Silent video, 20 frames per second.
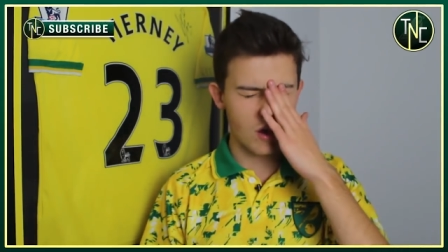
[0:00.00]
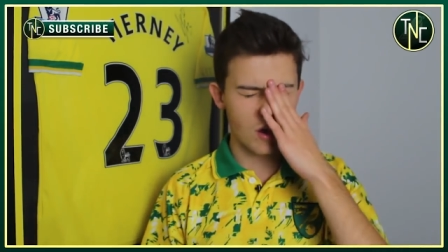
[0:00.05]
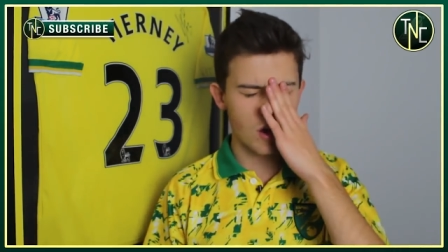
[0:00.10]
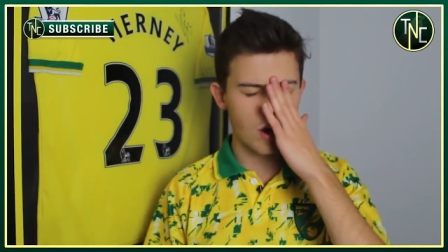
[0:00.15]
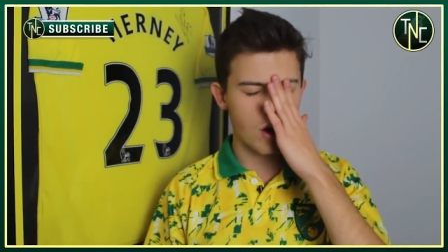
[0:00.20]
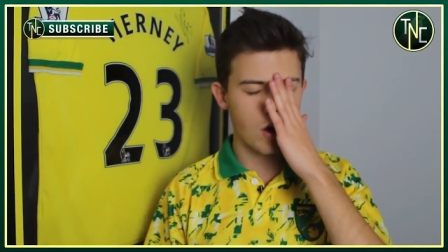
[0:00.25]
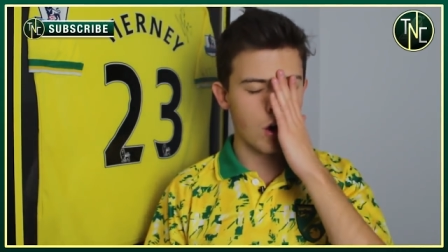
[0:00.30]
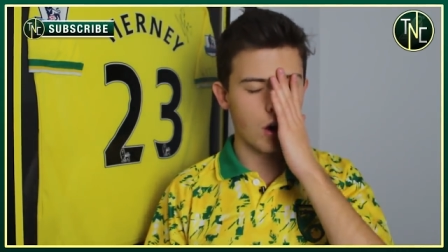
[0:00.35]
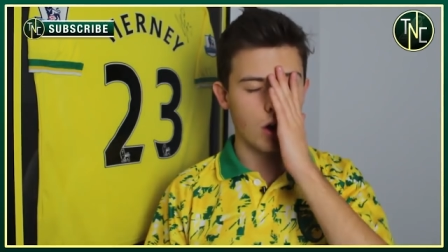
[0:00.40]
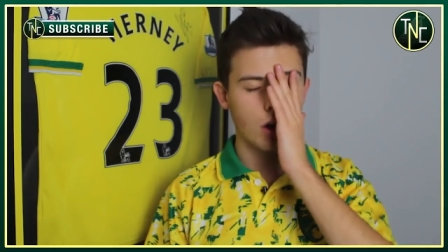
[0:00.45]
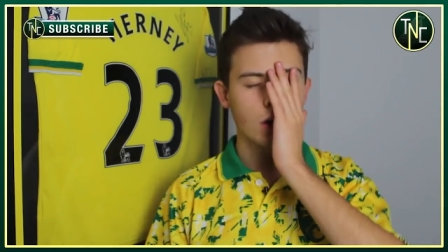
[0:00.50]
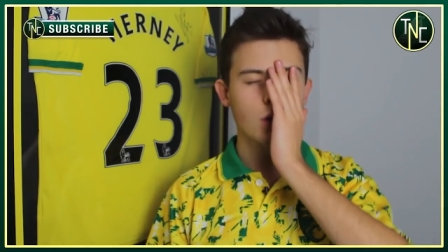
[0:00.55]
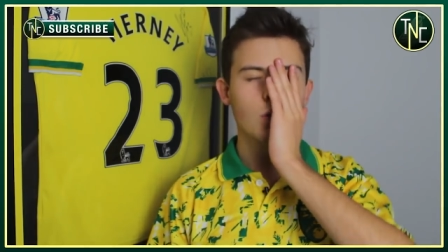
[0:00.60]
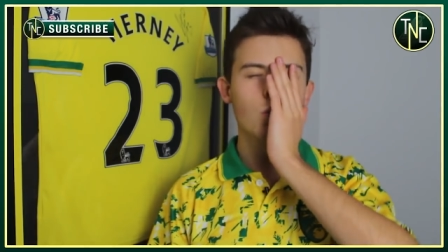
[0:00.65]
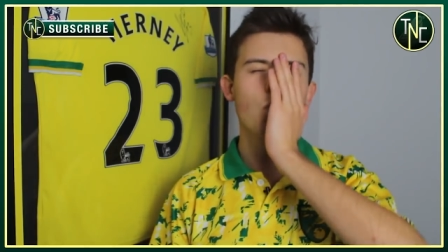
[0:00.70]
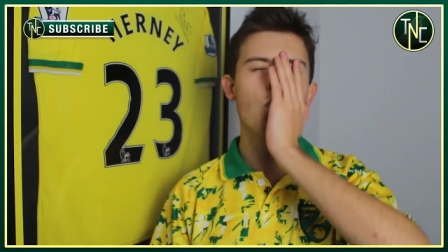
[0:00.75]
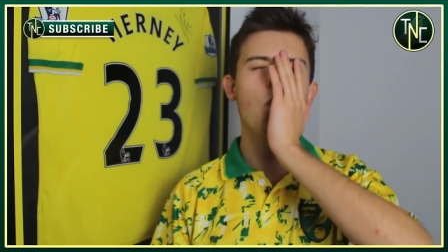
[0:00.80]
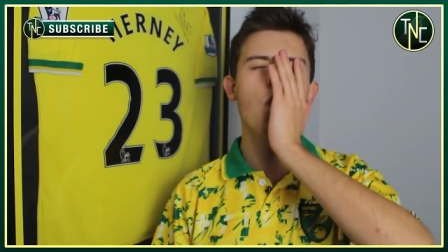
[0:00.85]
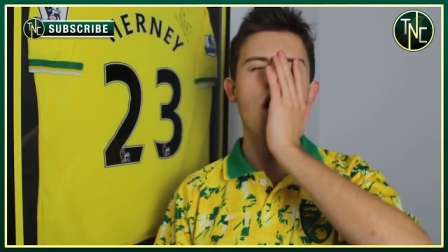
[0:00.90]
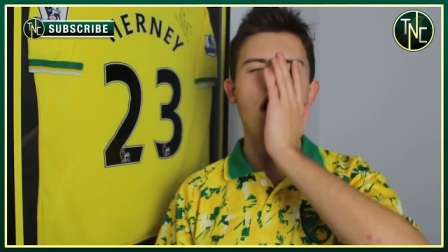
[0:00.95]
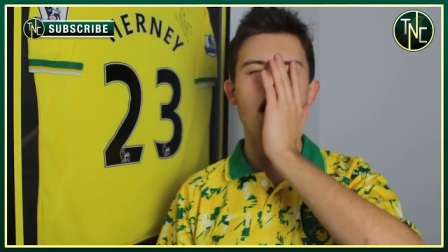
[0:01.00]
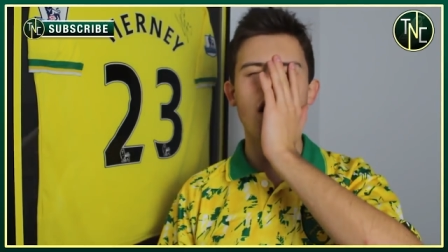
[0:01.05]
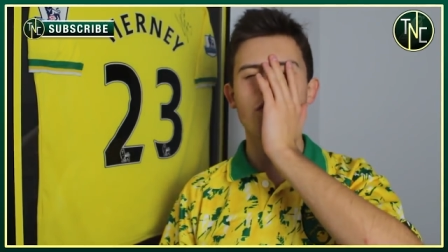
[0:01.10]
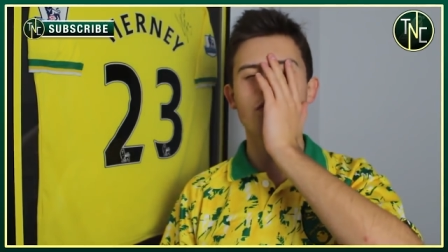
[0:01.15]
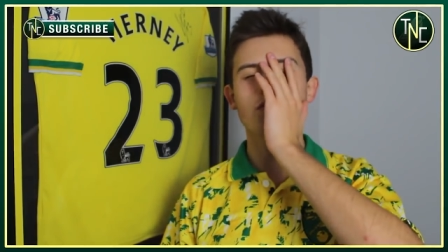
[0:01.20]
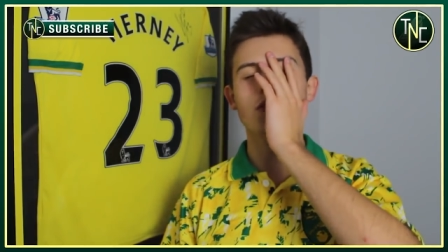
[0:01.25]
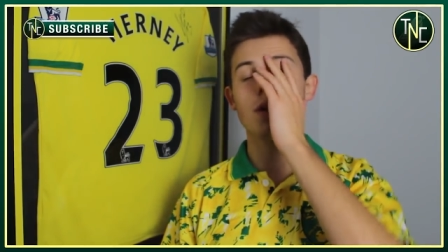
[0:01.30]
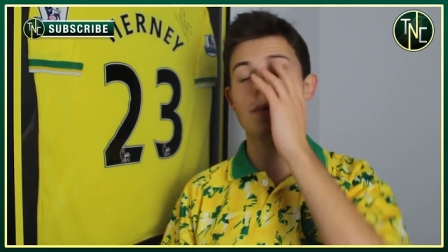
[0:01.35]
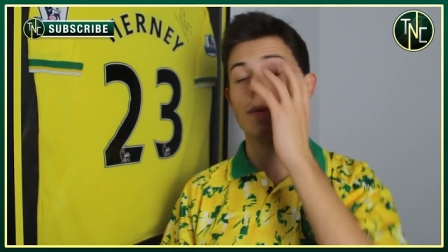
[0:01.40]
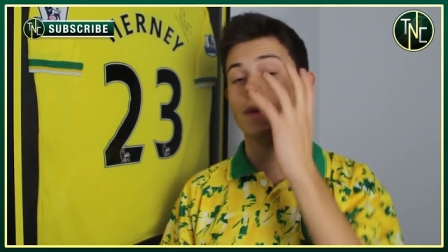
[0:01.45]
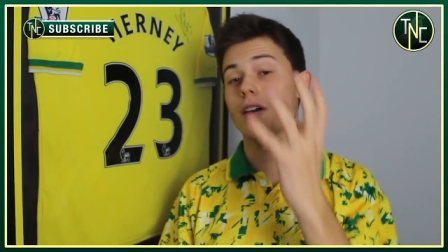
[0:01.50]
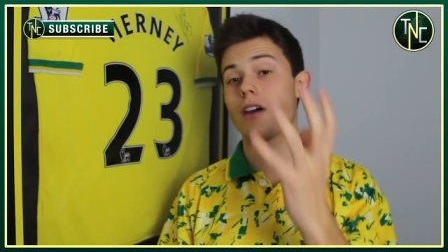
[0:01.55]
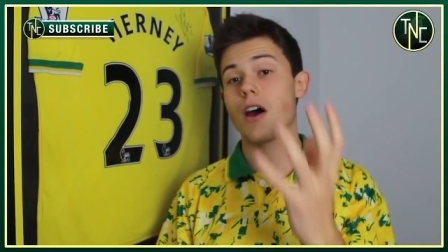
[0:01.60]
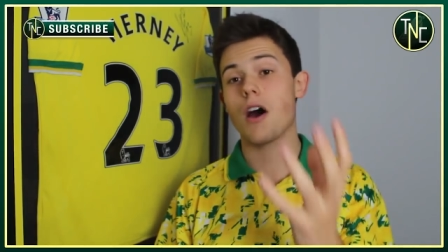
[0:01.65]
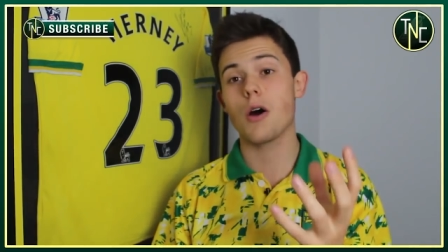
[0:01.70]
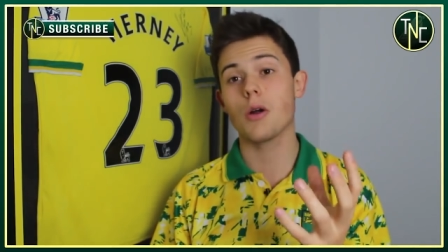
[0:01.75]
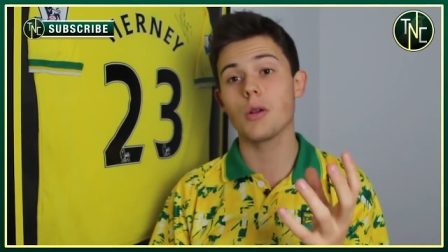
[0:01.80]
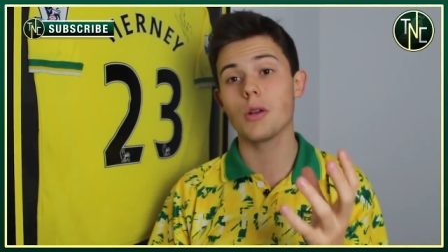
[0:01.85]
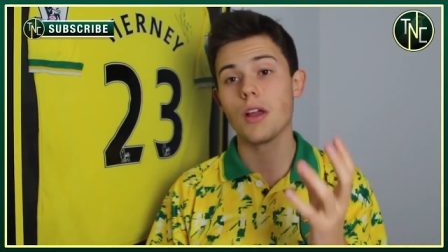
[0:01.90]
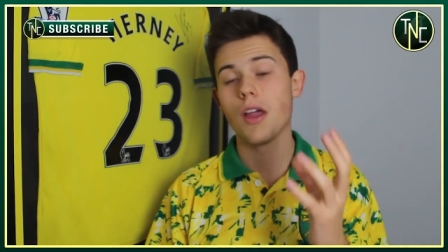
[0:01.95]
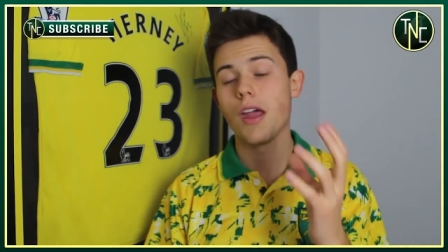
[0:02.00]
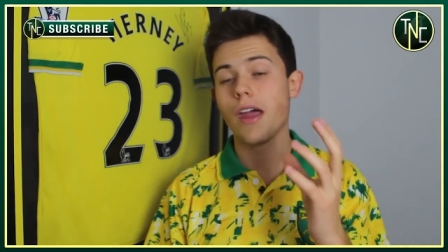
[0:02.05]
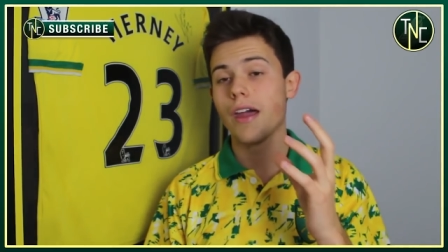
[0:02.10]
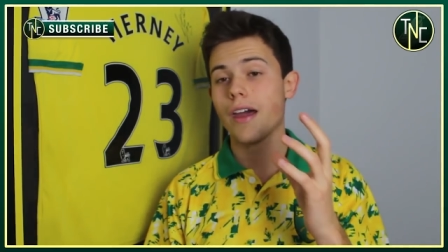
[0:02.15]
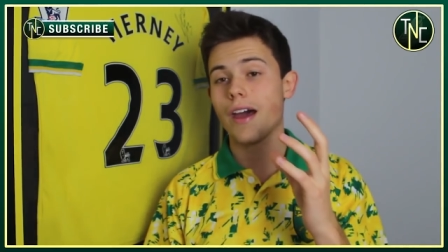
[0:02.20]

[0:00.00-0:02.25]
oh, what a flipping goal.